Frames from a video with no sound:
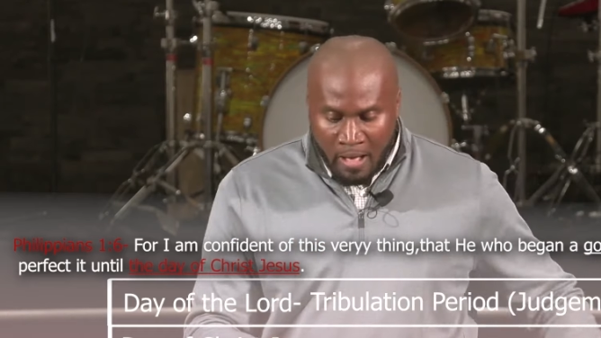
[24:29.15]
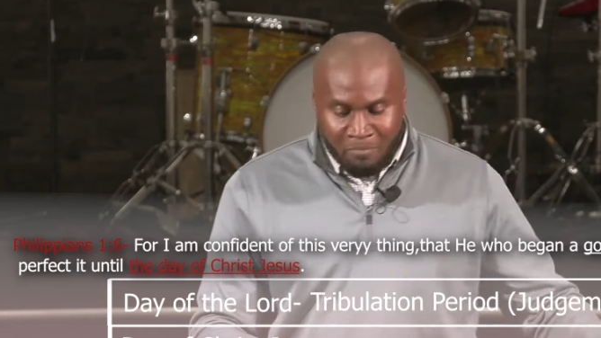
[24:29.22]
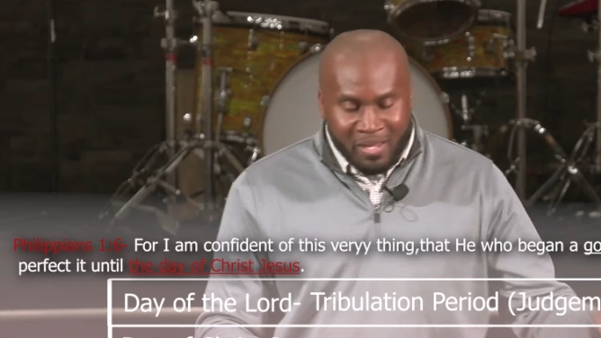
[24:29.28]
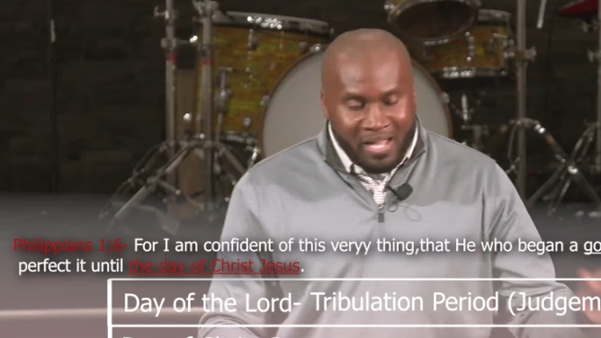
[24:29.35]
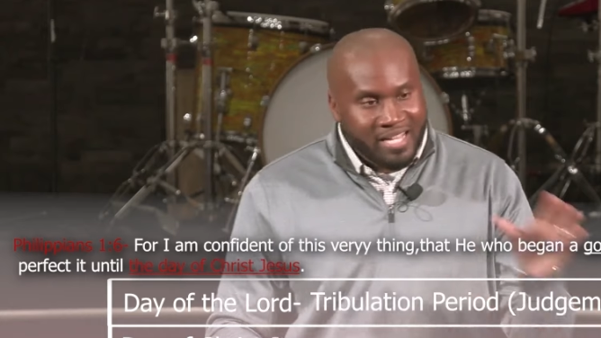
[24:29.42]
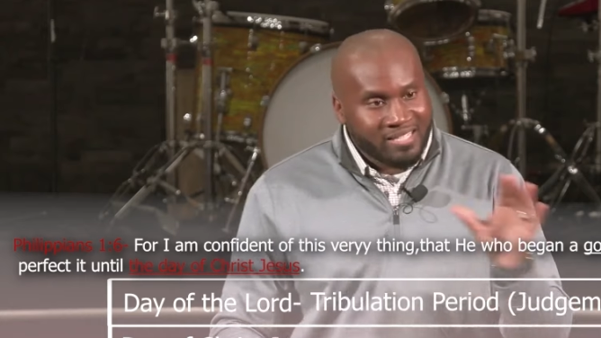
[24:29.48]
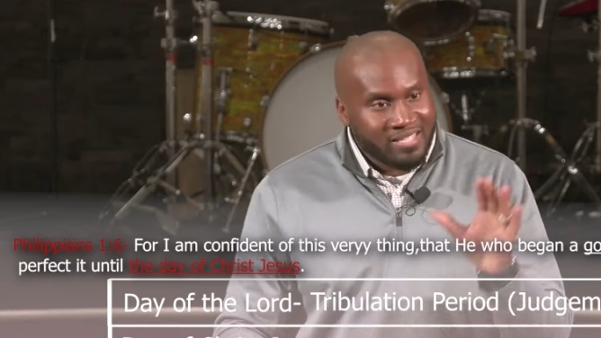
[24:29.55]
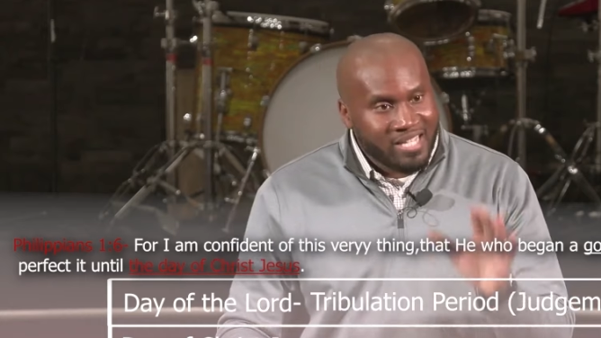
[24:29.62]

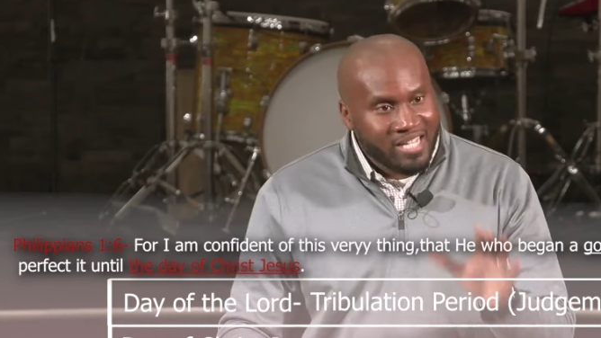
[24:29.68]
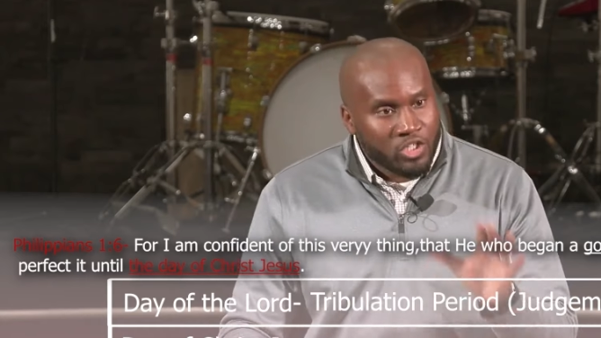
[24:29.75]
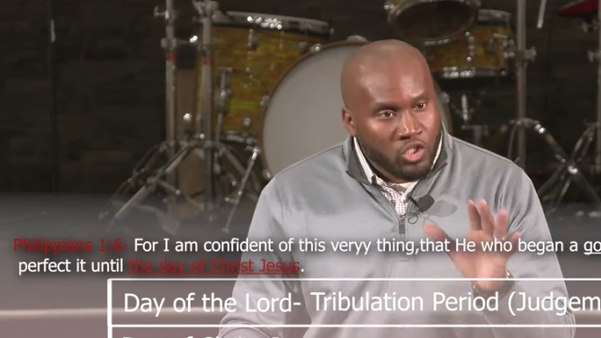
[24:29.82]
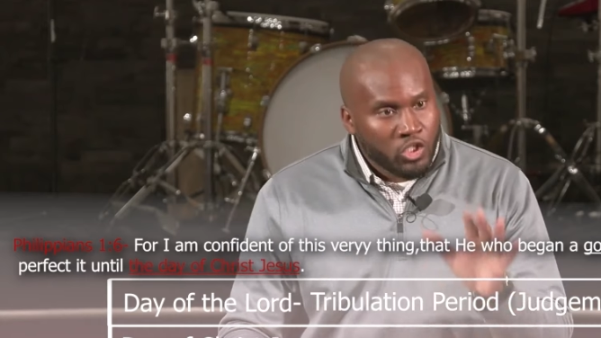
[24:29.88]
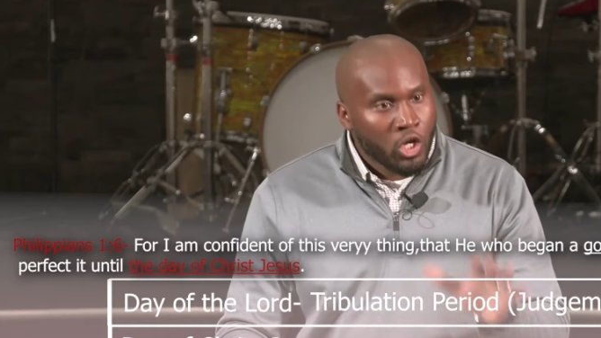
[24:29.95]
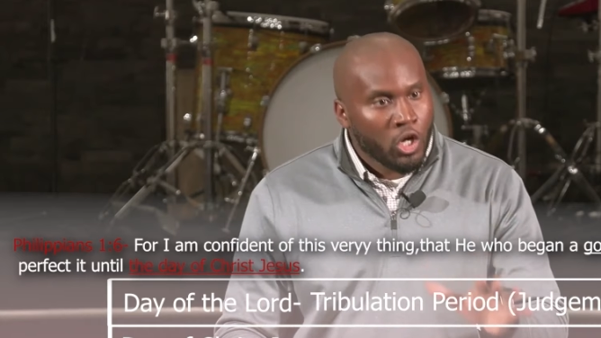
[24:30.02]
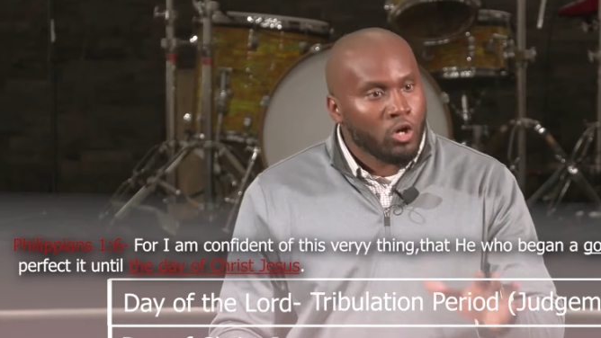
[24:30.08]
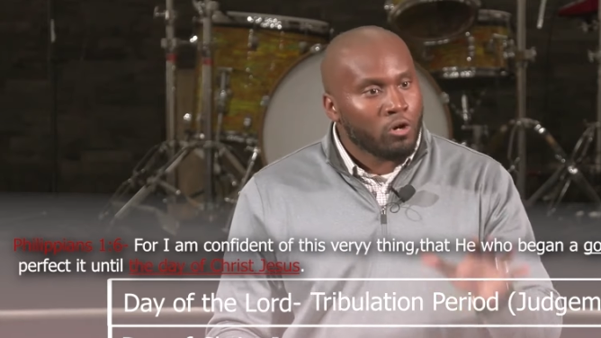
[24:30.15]
because these
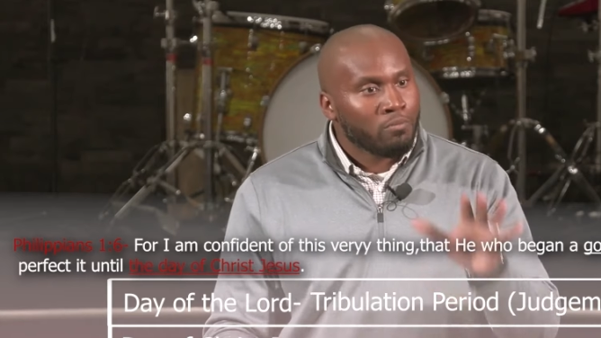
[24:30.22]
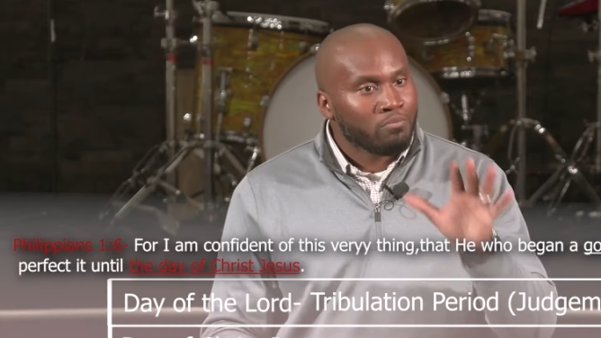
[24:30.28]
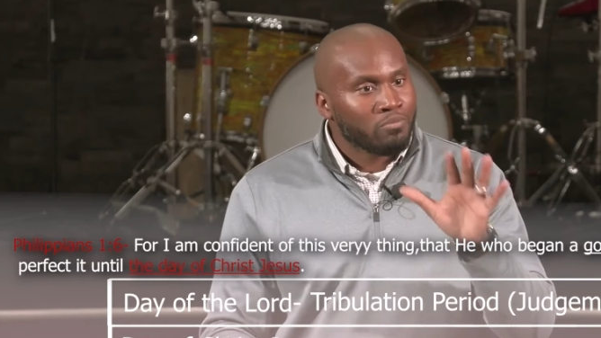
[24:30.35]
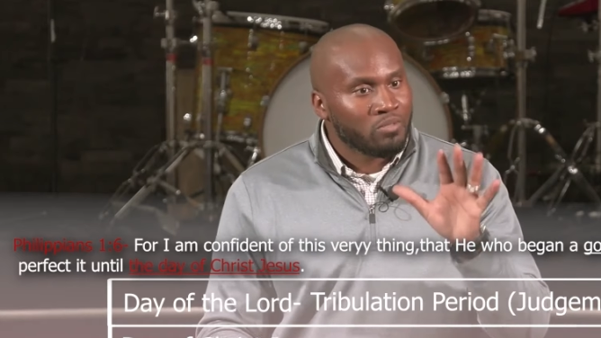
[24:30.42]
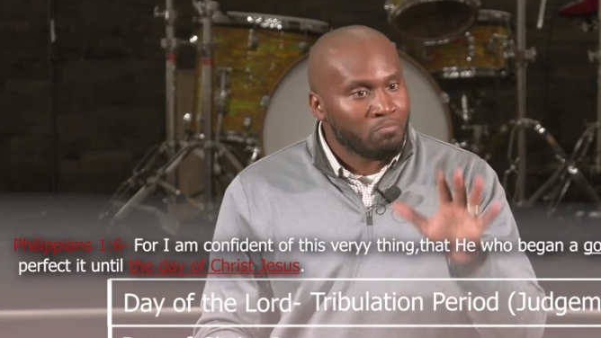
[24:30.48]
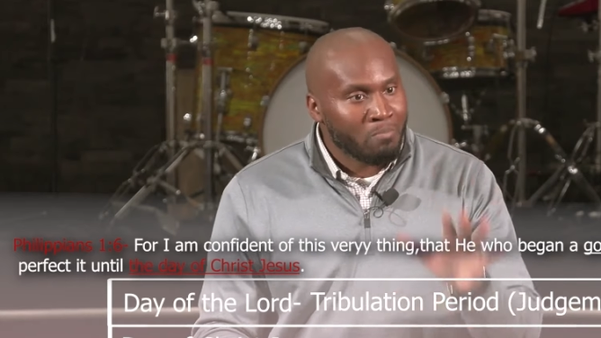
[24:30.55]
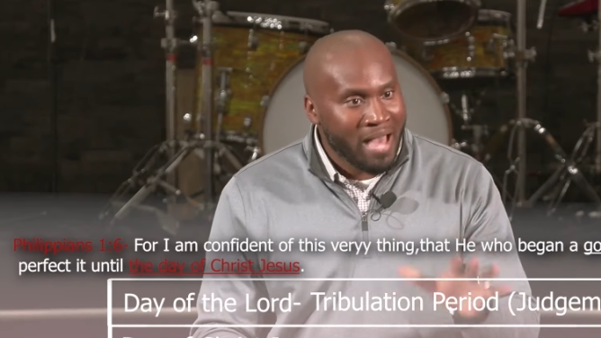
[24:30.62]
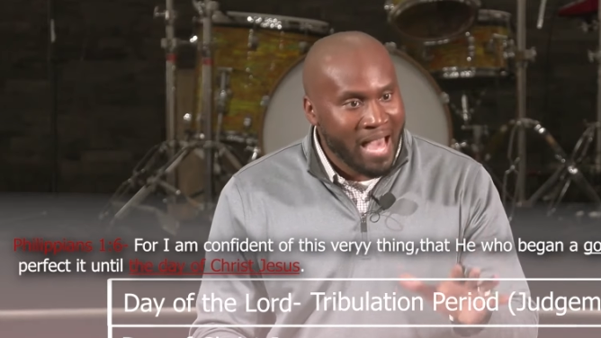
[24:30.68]

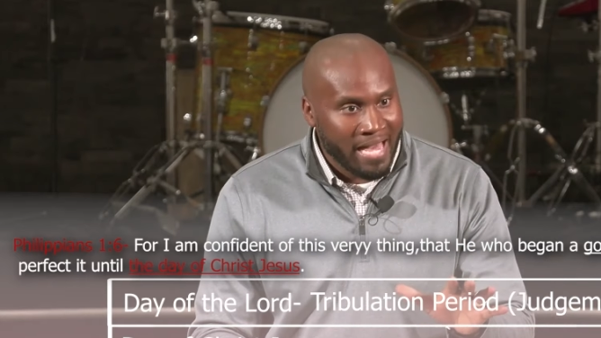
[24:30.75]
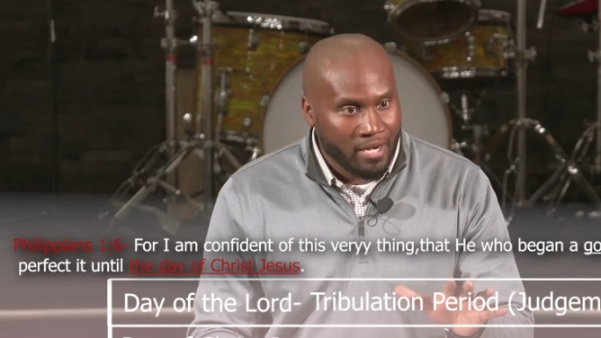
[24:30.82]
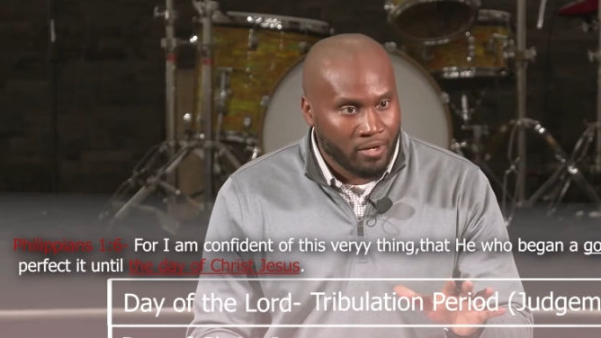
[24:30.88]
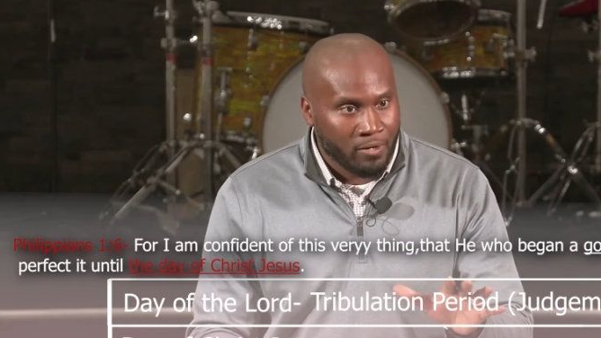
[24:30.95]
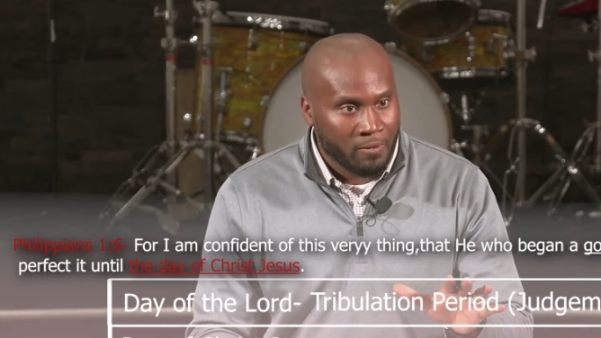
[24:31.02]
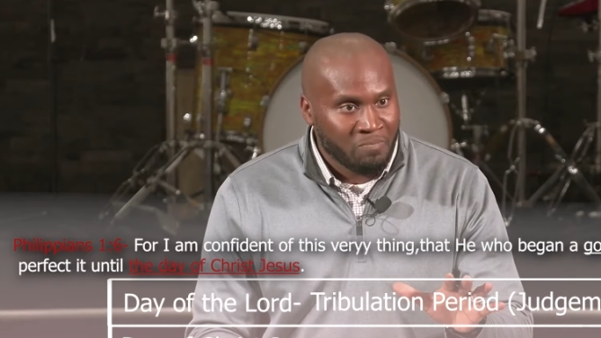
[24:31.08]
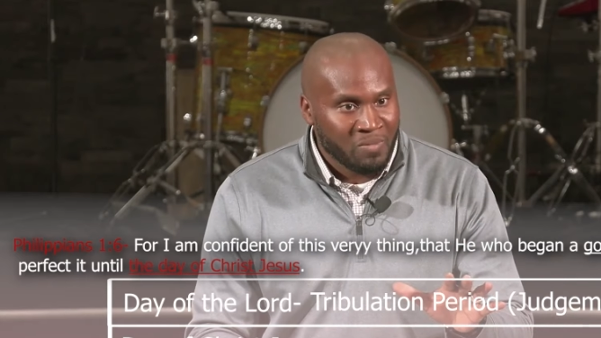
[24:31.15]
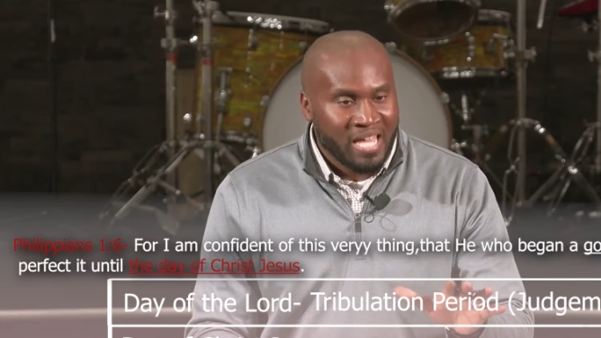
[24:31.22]
terms matter.